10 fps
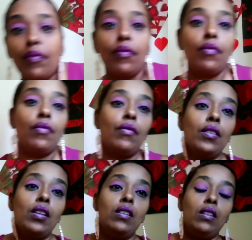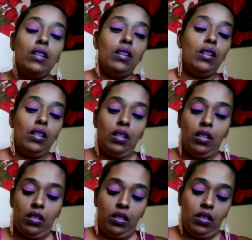
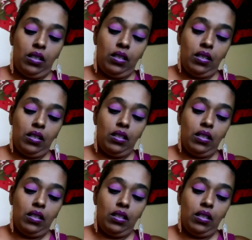[no speech]